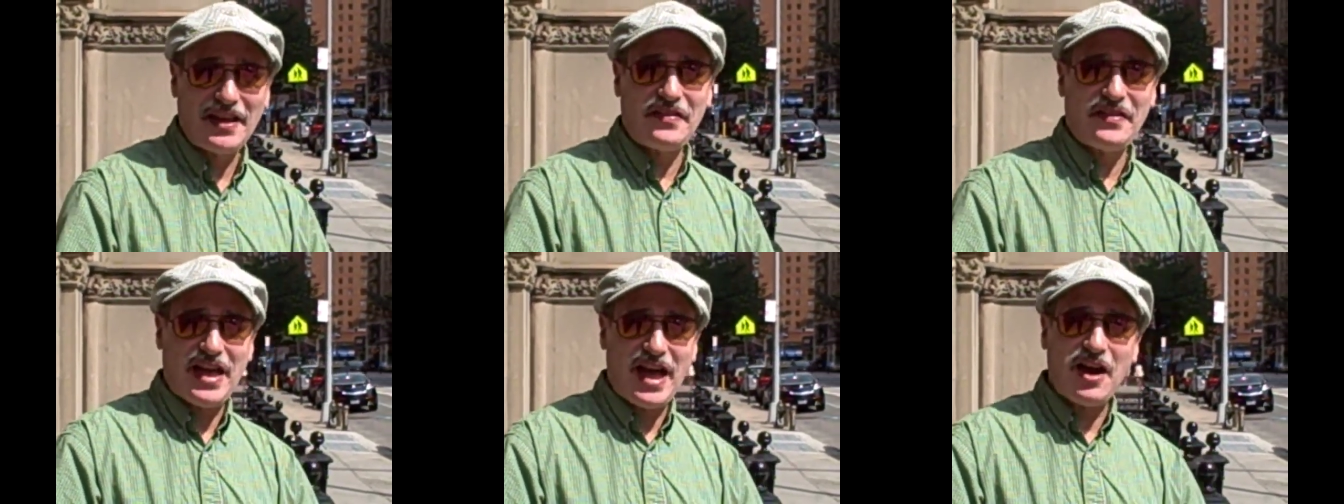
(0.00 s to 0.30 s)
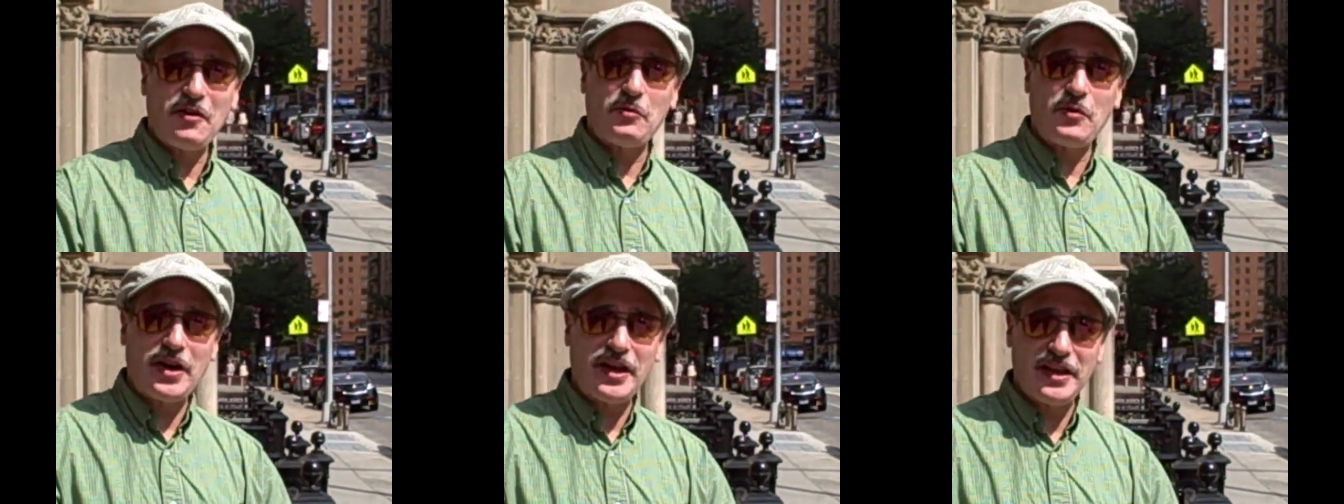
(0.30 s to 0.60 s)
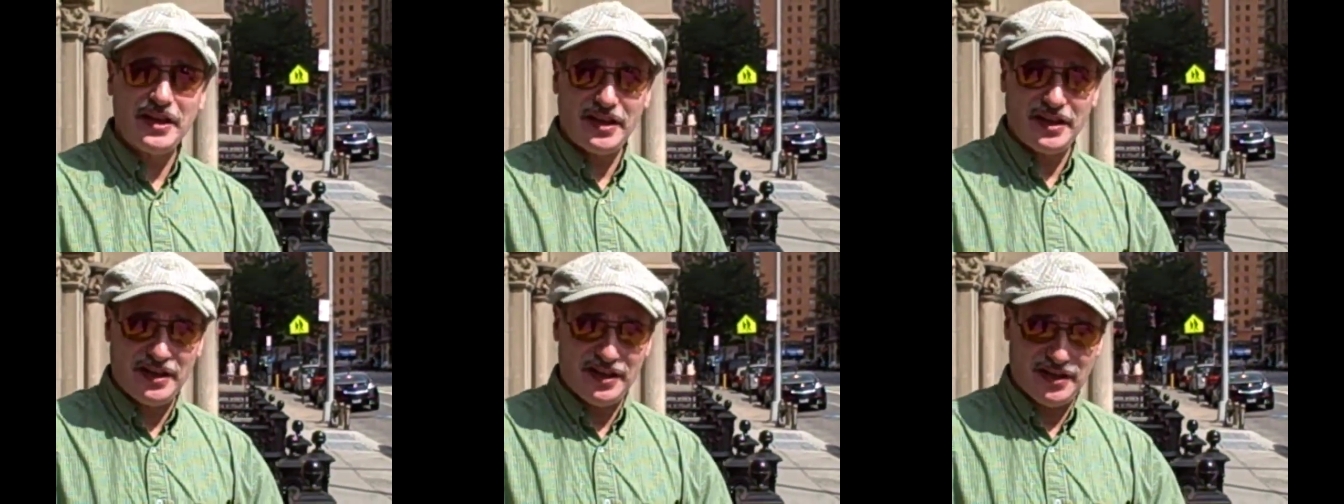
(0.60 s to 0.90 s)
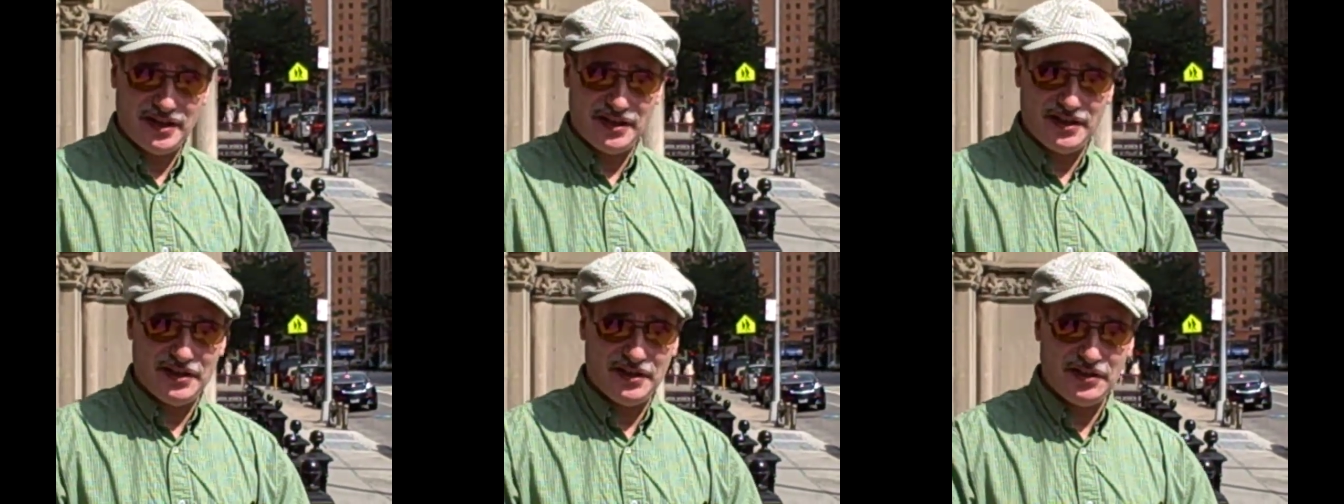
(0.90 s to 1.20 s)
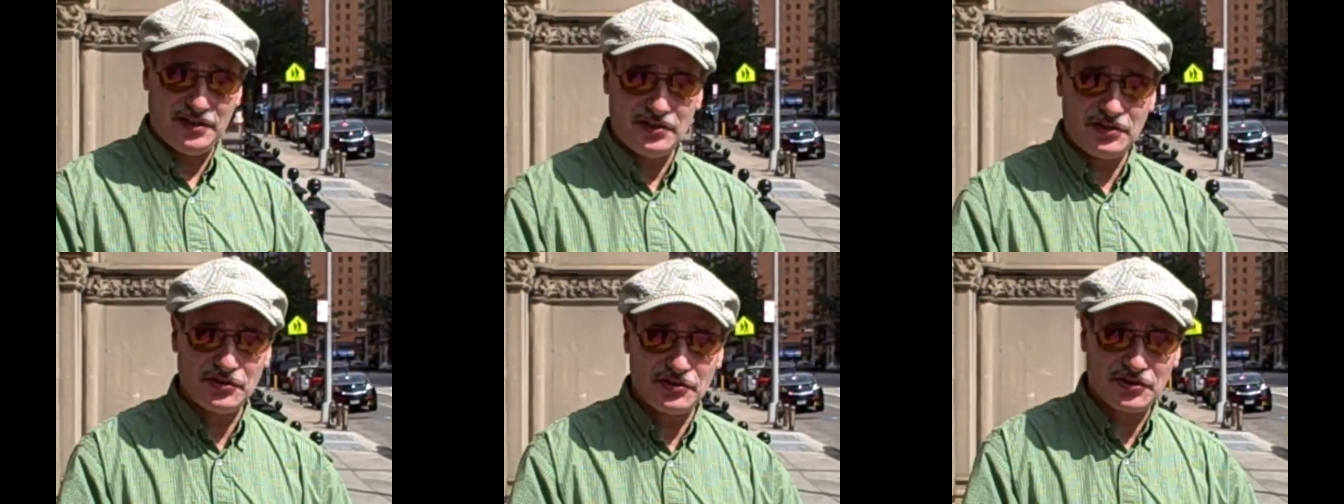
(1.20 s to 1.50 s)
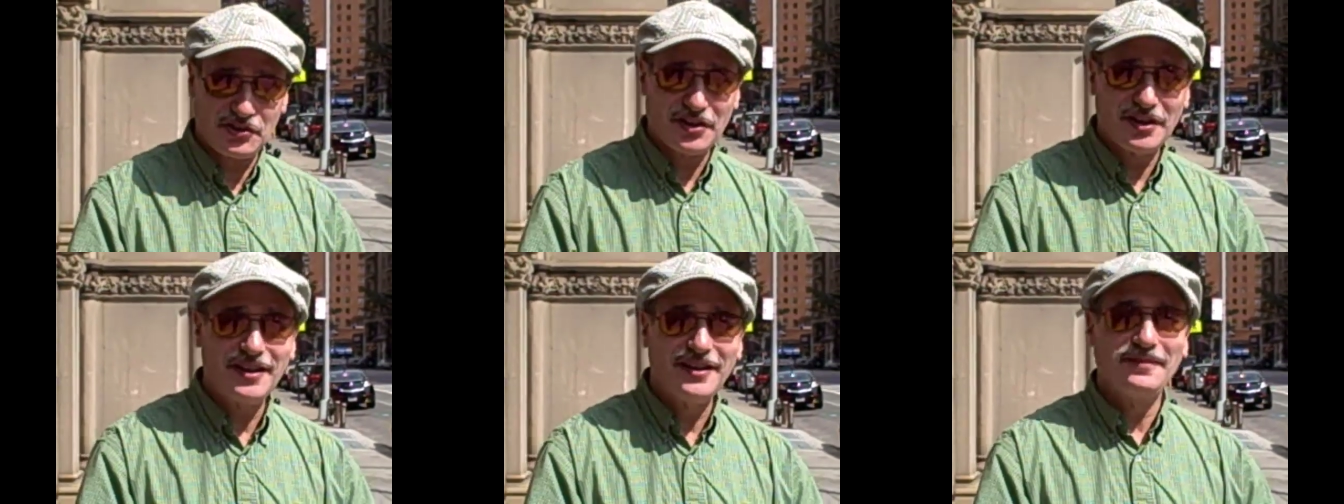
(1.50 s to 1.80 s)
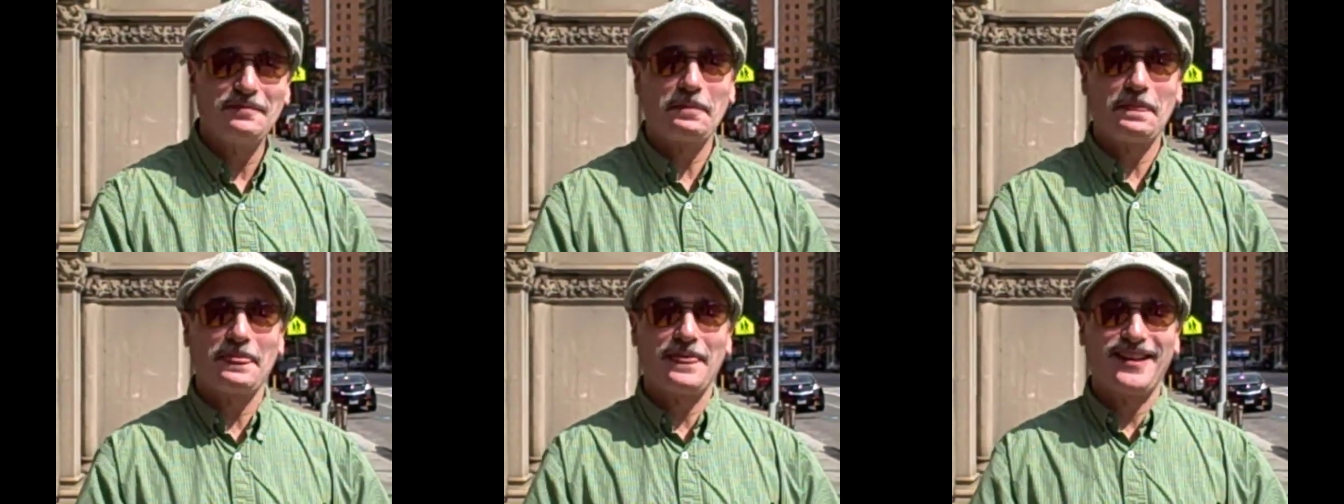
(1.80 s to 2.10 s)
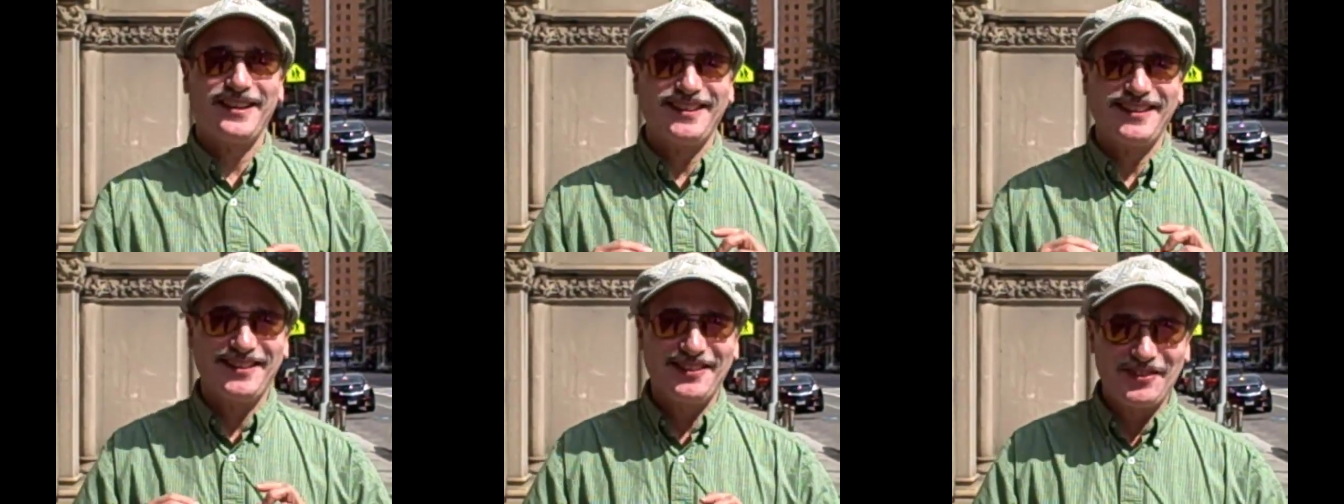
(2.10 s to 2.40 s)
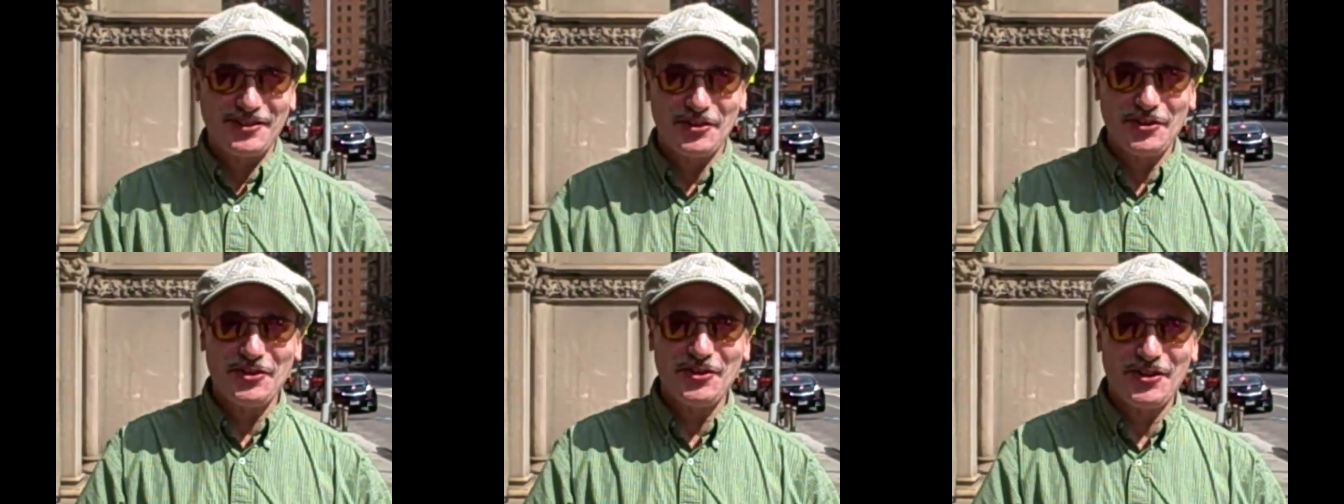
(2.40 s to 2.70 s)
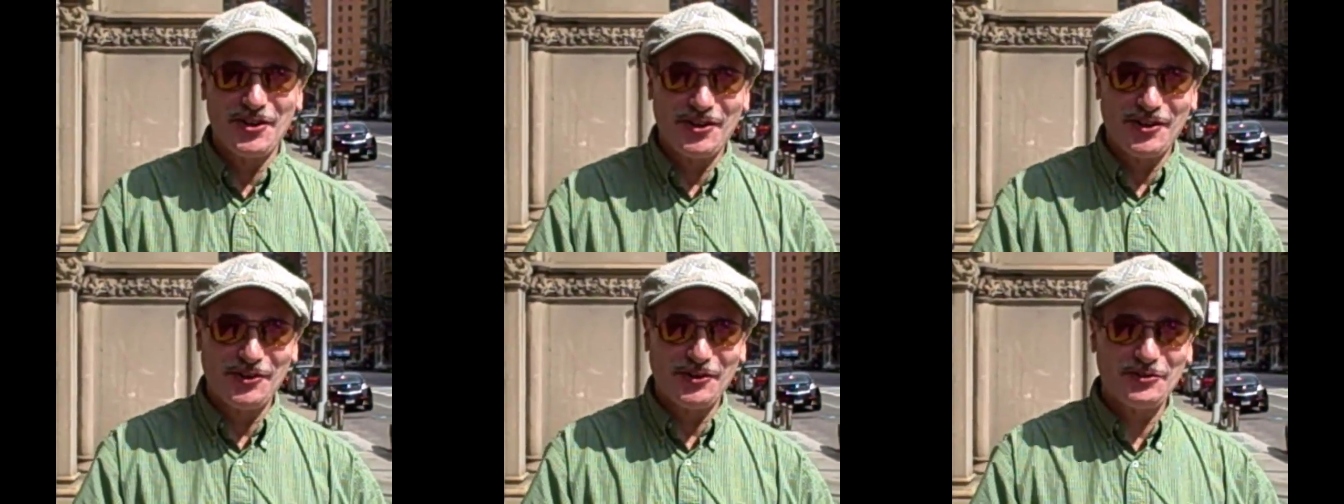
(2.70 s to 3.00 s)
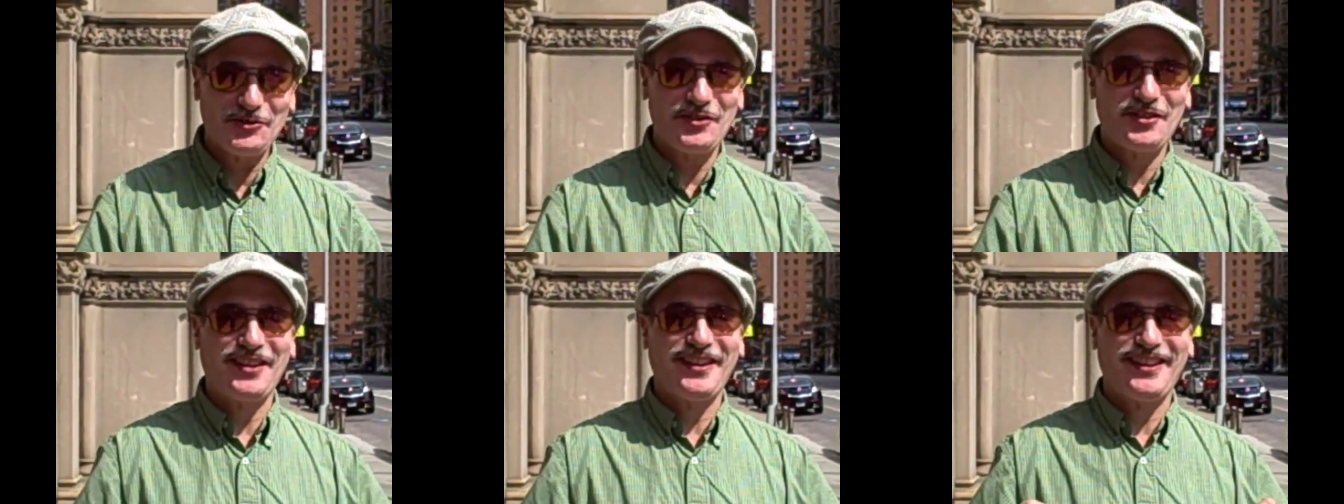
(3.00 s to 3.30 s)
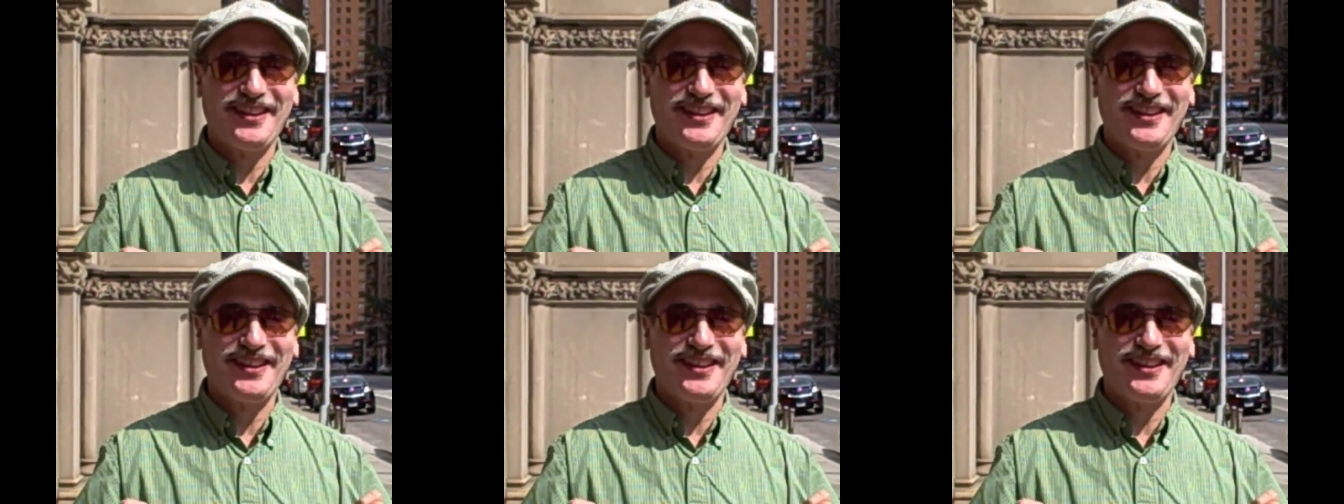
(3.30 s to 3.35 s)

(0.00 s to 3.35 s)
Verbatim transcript: And that way is good old